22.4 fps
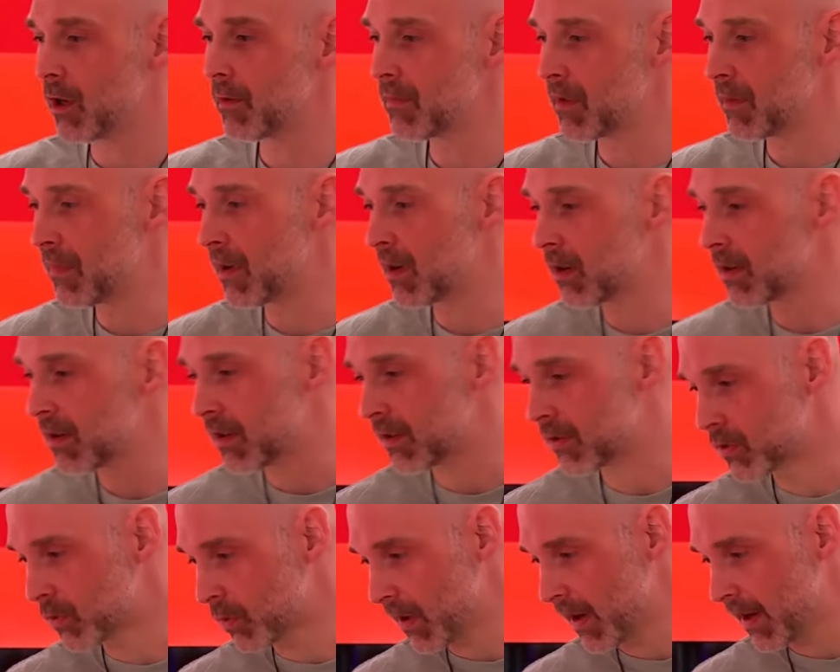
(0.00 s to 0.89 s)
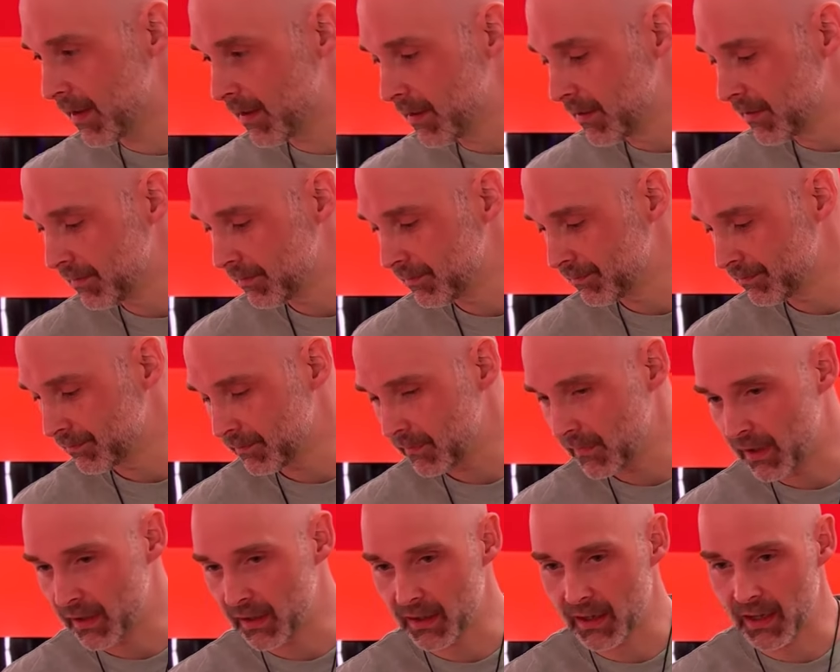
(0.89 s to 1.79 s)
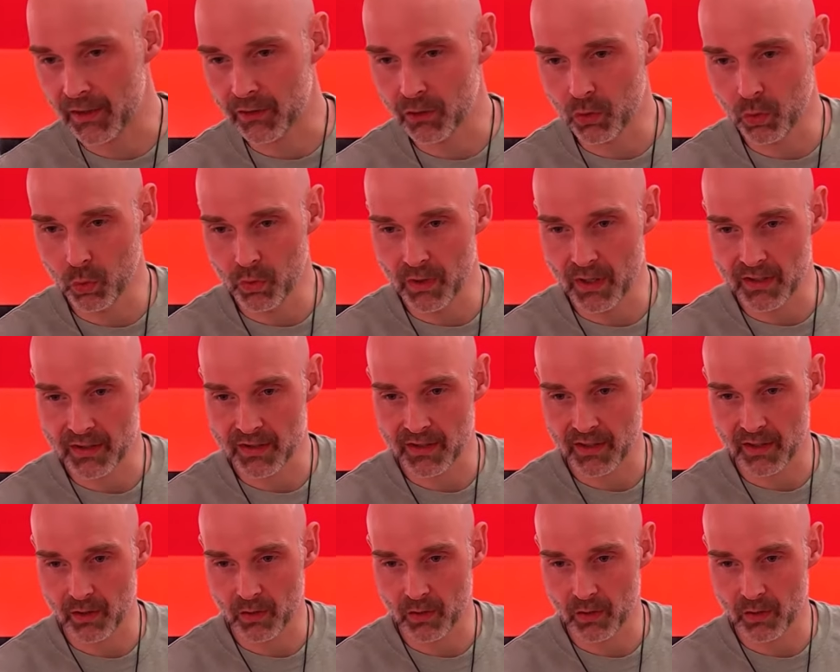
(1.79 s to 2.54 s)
gummy bear that's red, and I got two that's